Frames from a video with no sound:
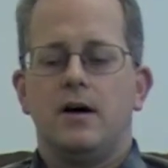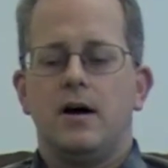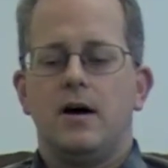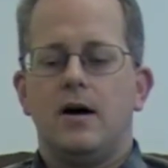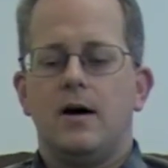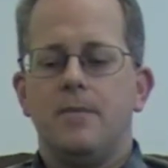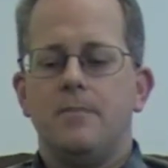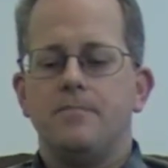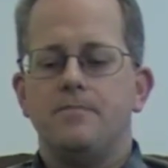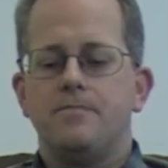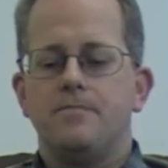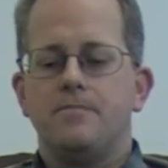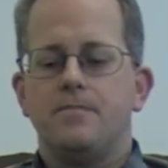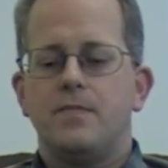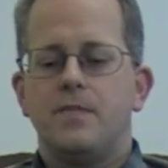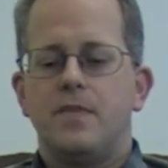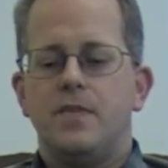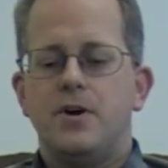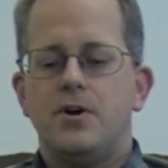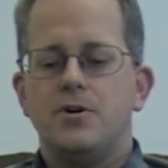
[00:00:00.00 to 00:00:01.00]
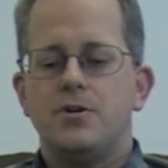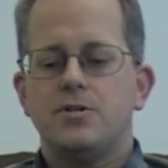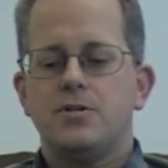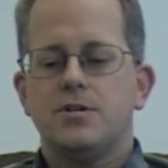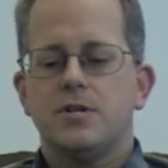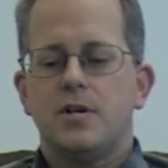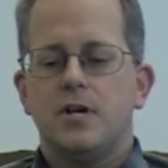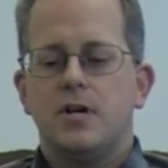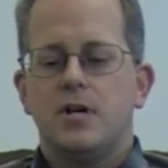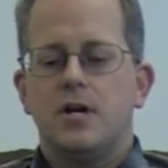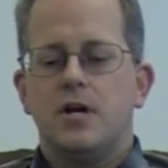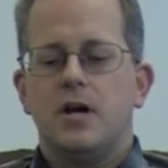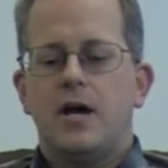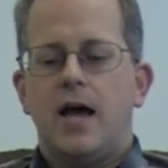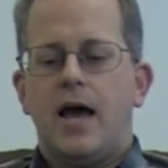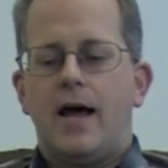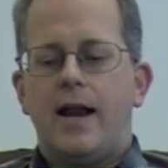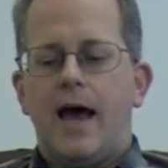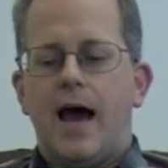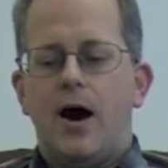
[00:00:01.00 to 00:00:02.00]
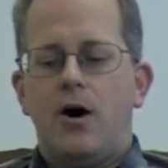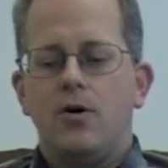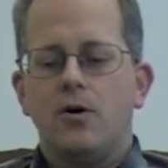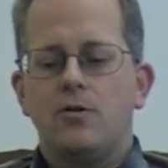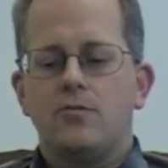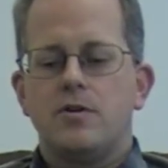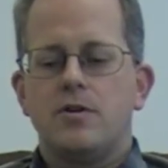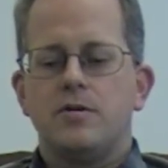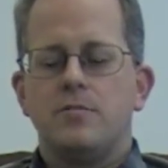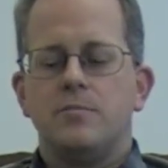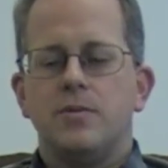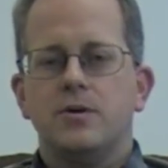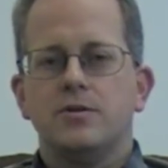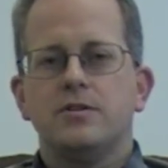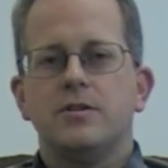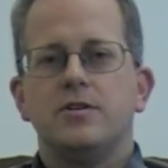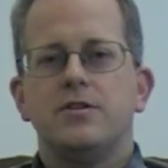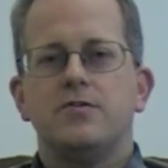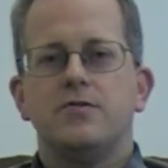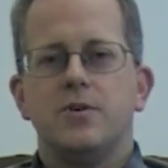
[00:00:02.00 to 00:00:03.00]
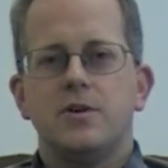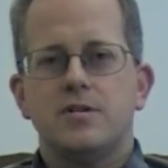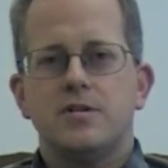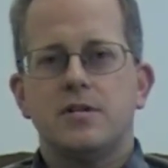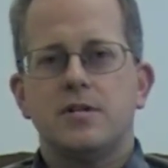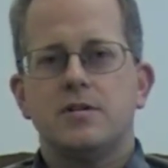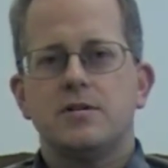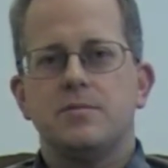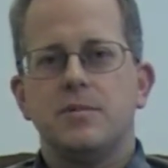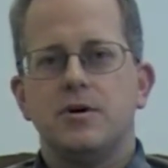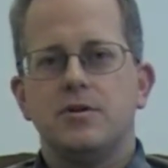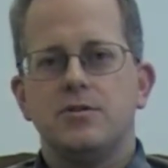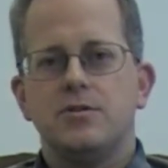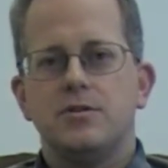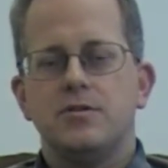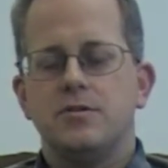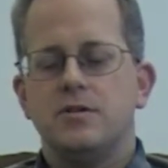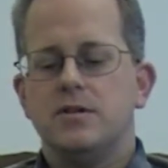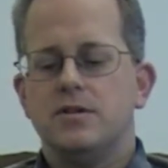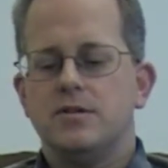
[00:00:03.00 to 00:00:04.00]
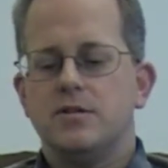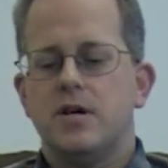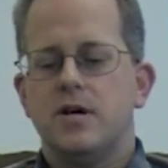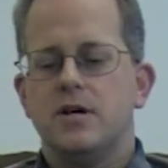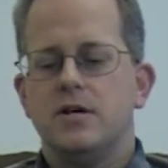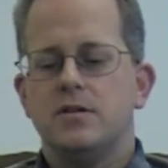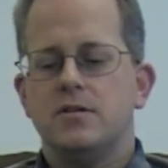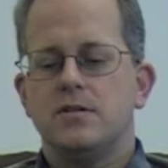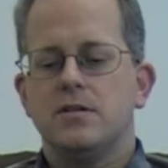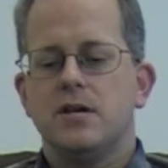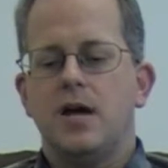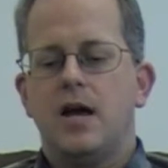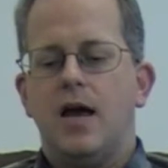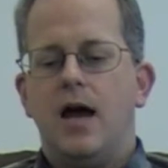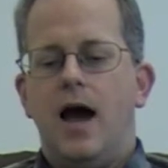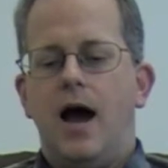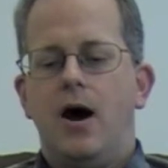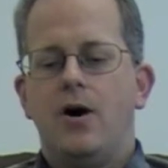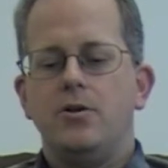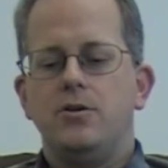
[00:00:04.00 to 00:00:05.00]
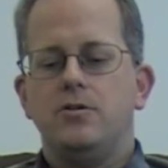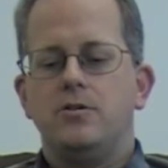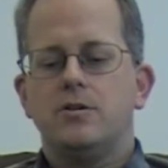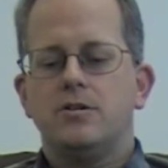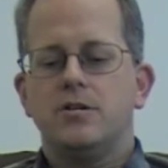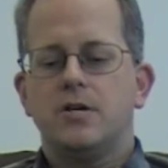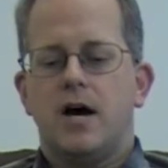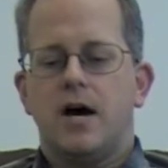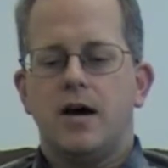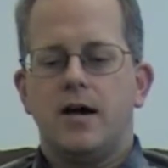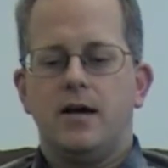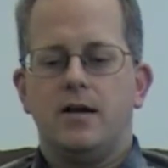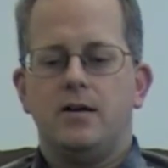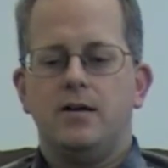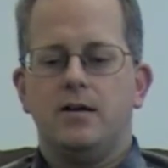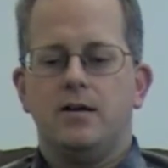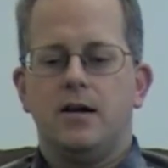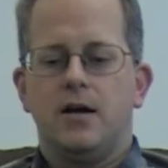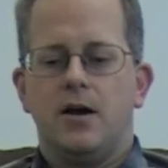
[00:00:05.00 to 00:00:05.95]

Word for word: Um, there's an algorithm built into VoiceXML2 that says how you decide